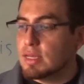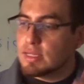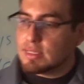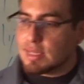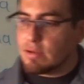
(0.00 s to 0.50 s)

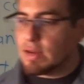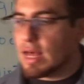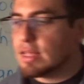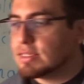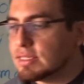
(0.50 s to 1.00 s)

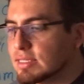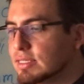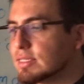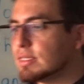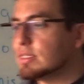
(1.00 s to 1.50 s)

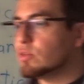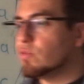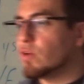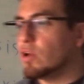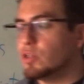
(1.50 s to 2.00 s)
Psychoanalysis is
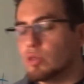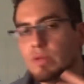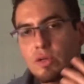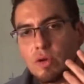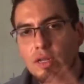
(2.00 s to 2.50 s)
overall should
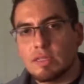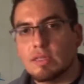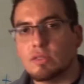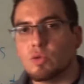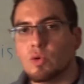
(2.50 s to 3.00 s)
be credited
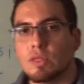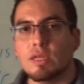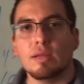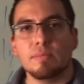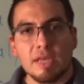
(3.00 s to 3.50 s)
as the one
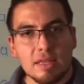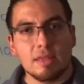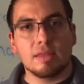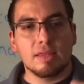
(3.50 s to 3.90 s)
that made